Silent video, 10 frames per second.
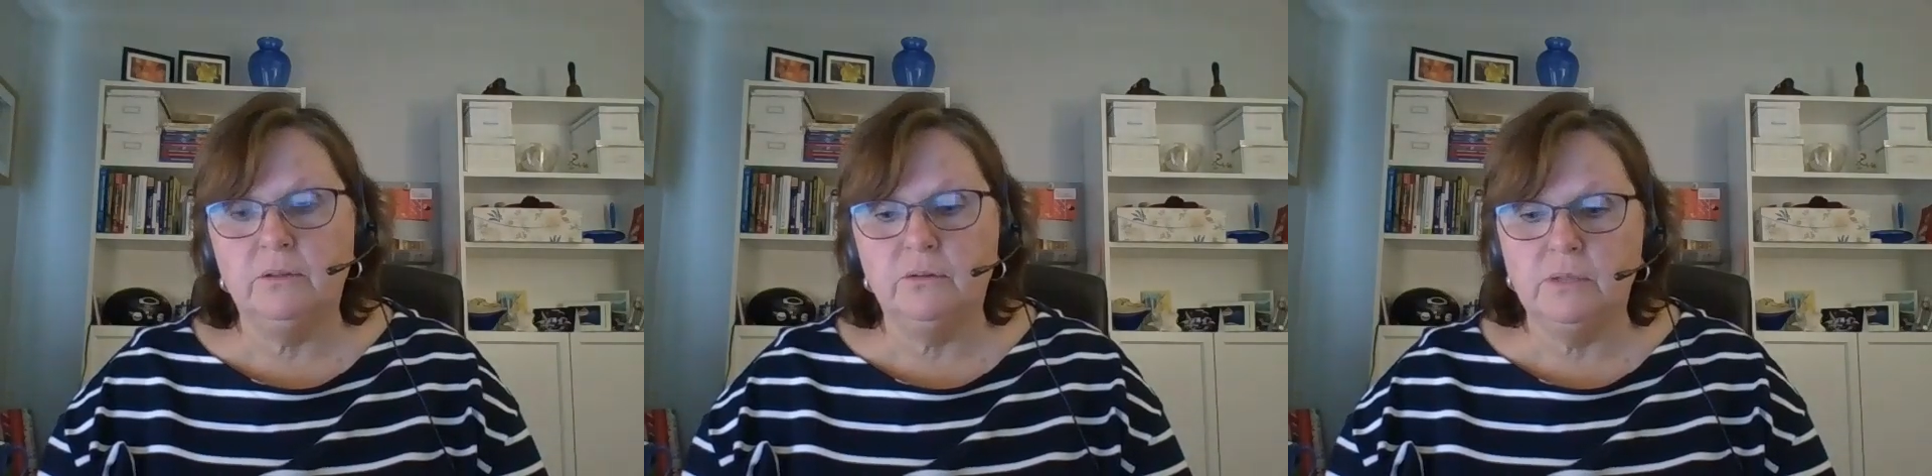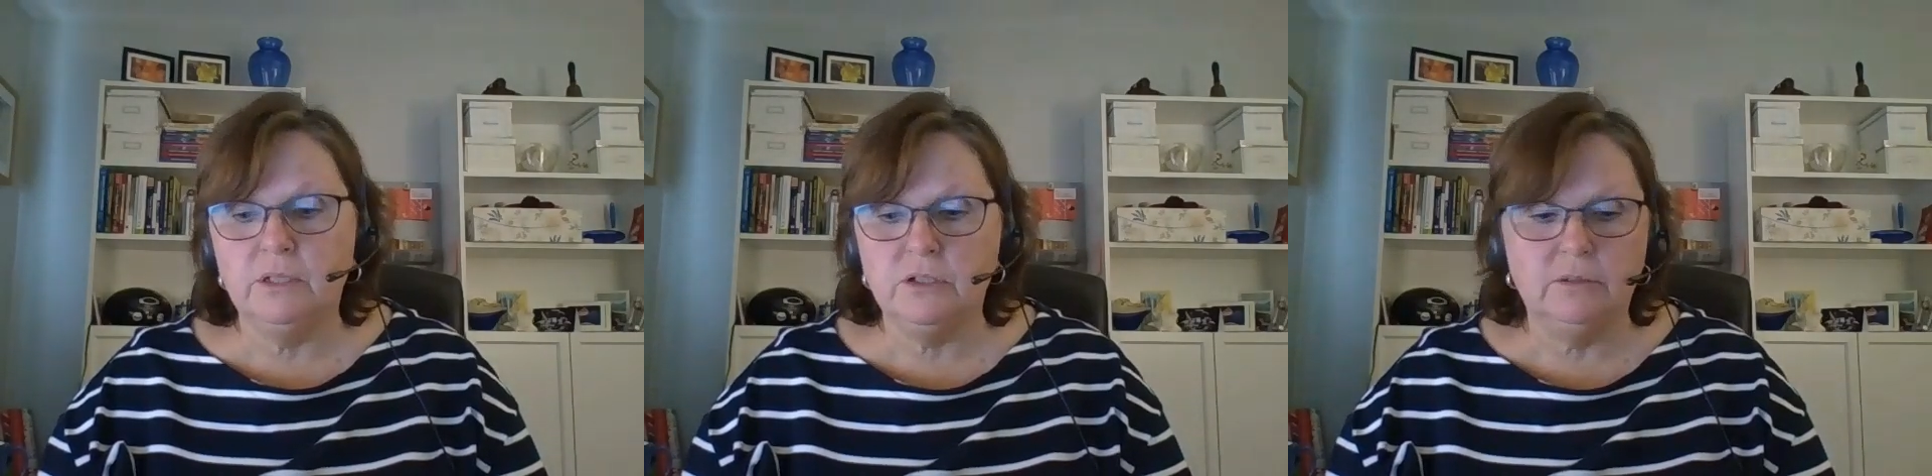
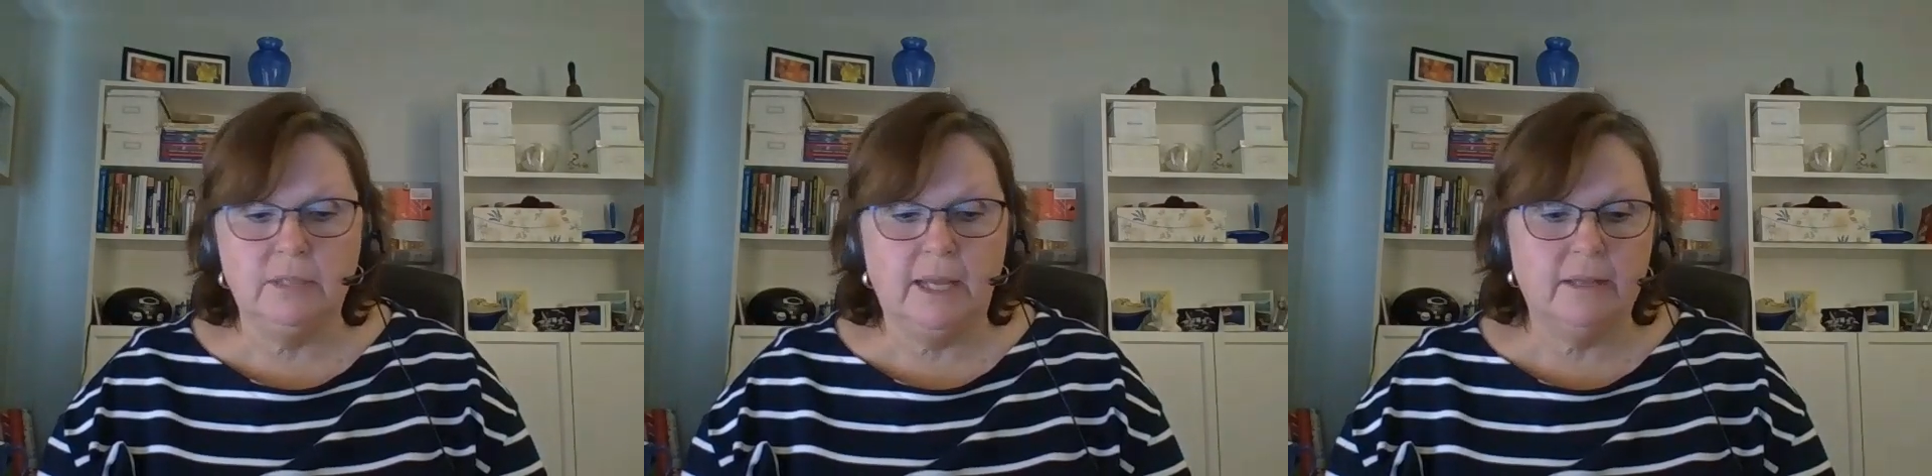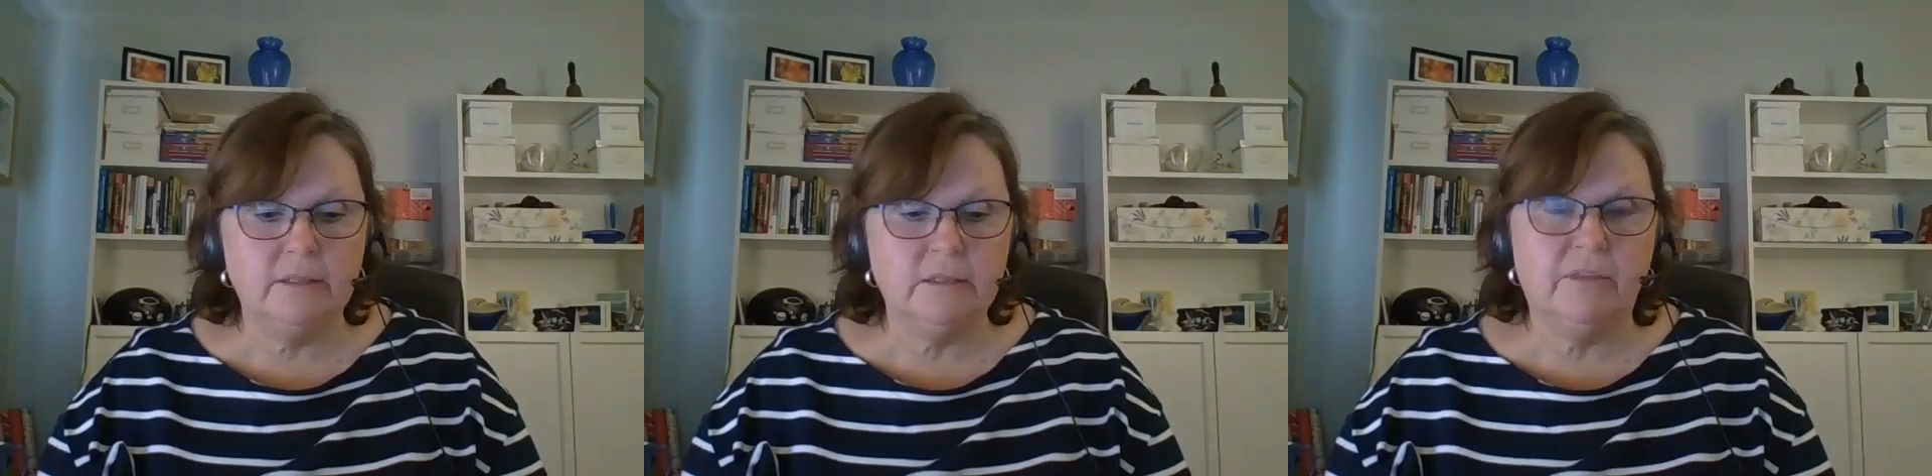traditional
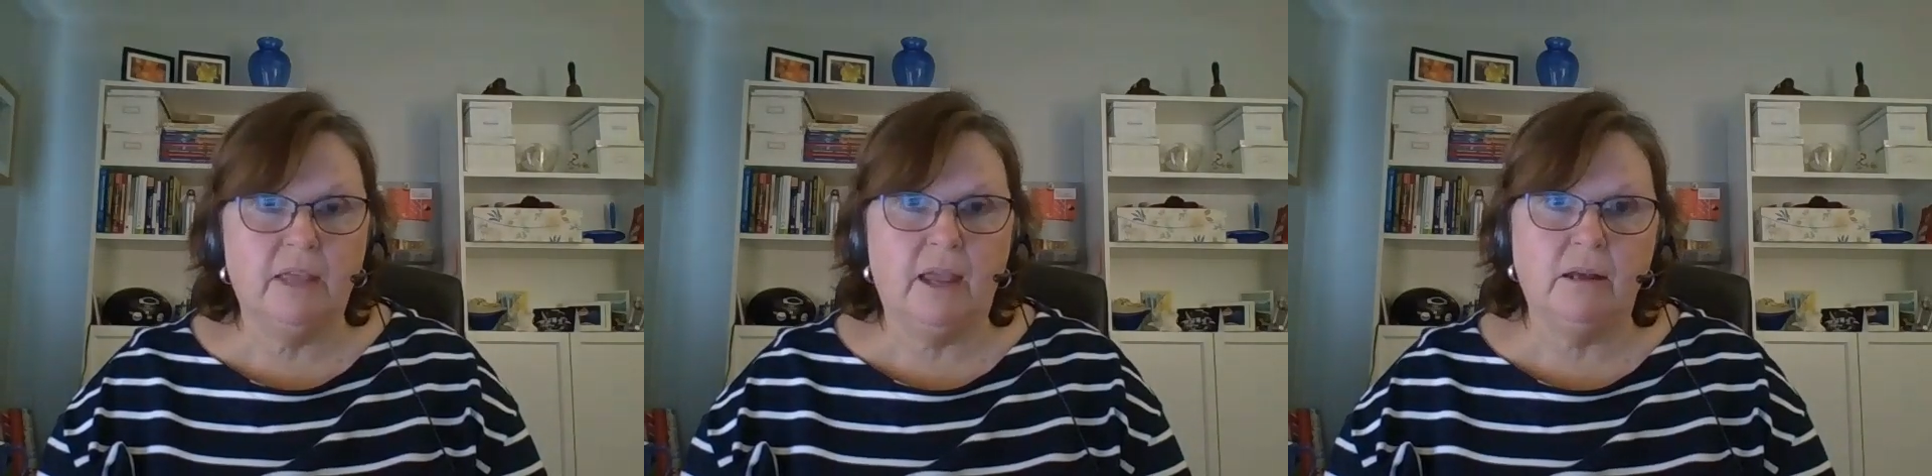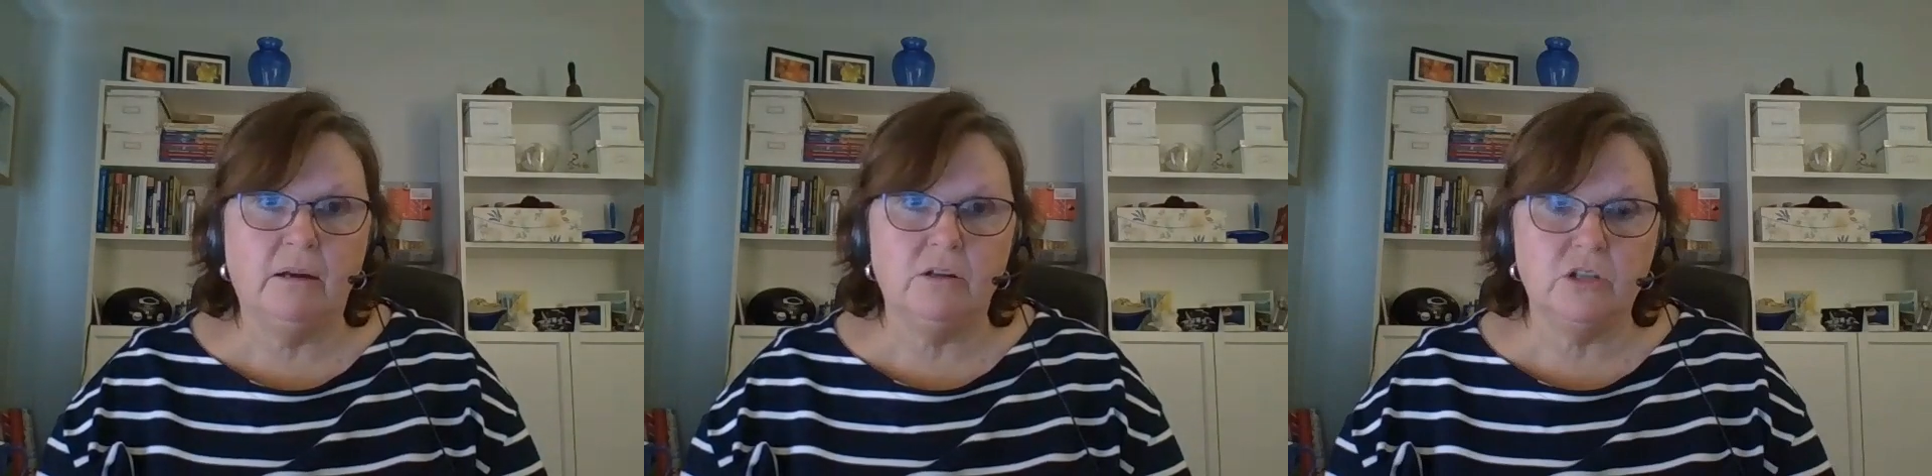lands of the
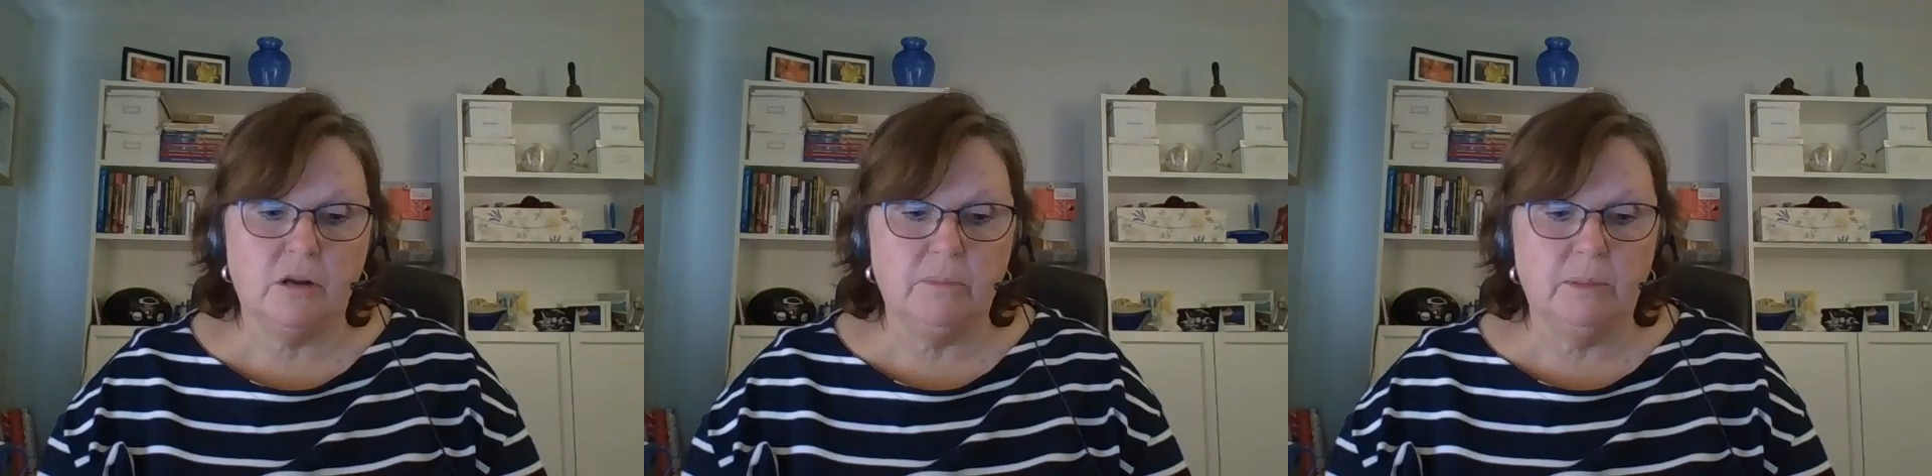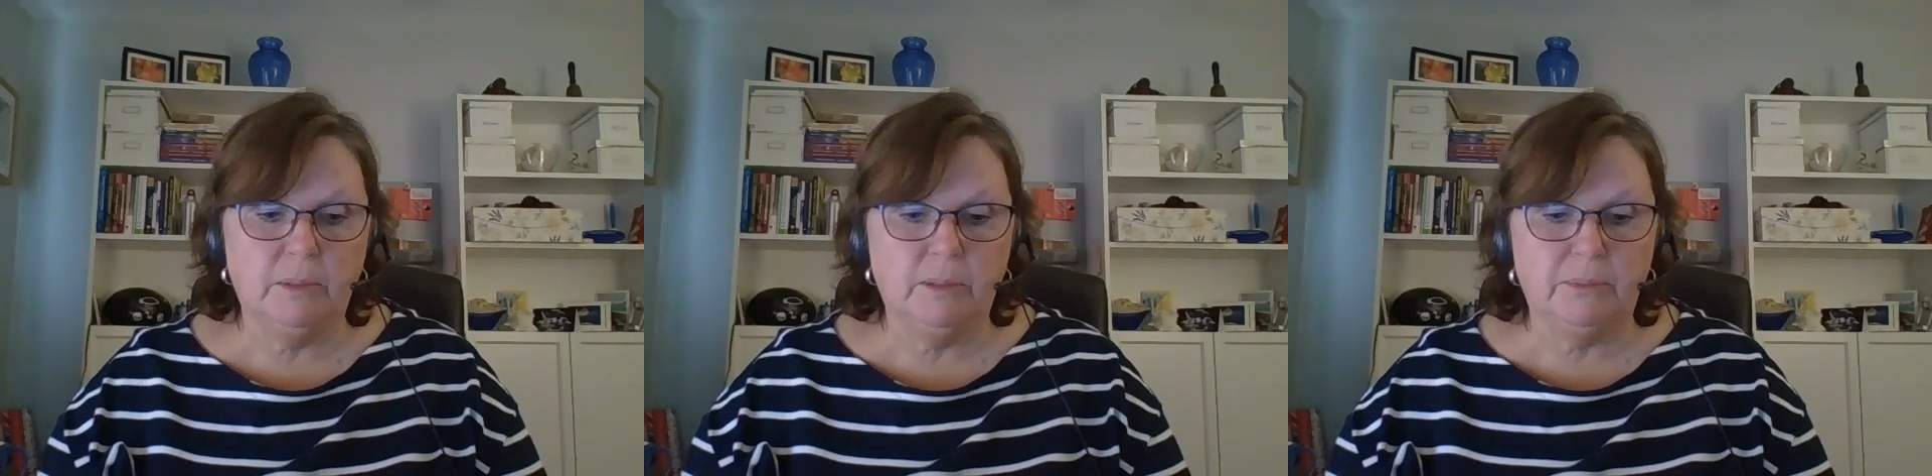
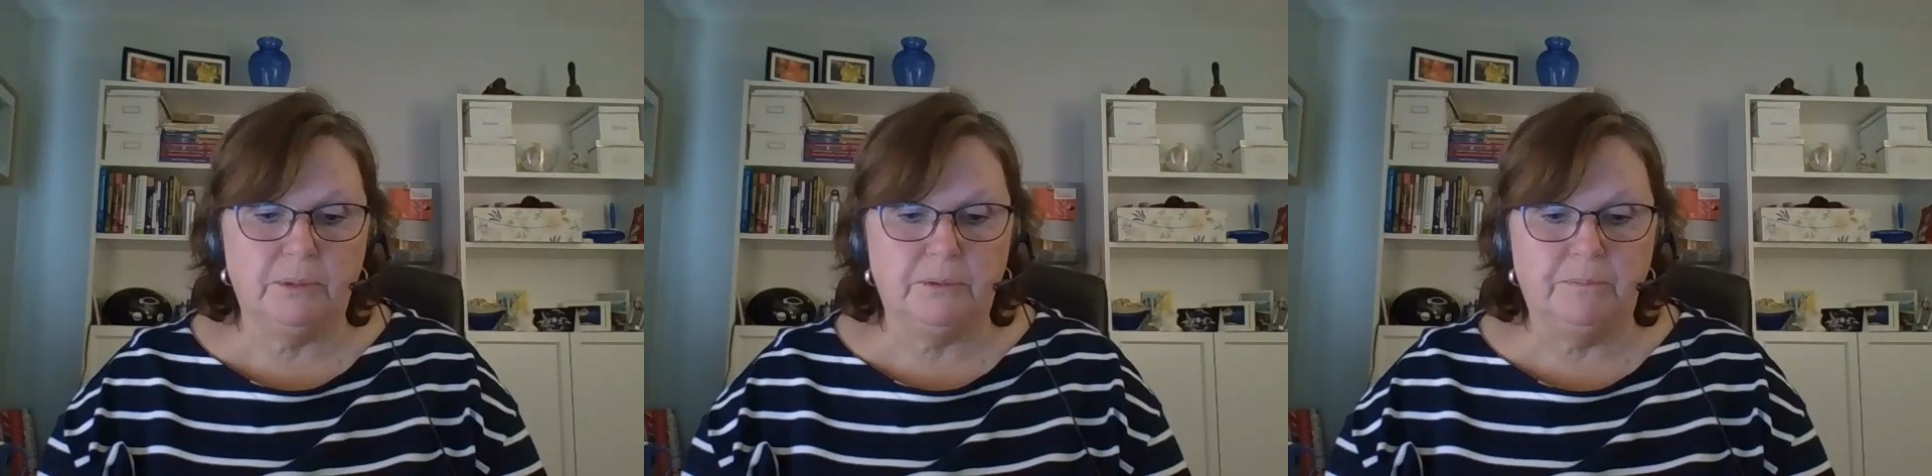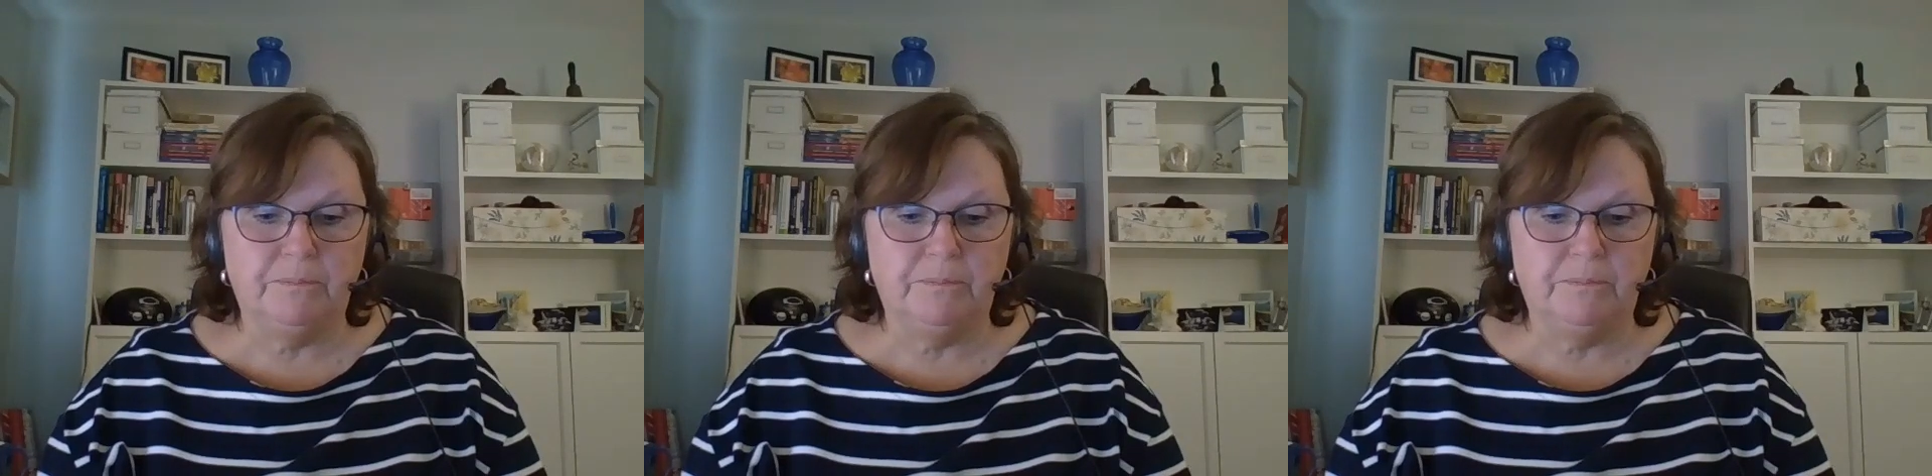Anishinaabe people.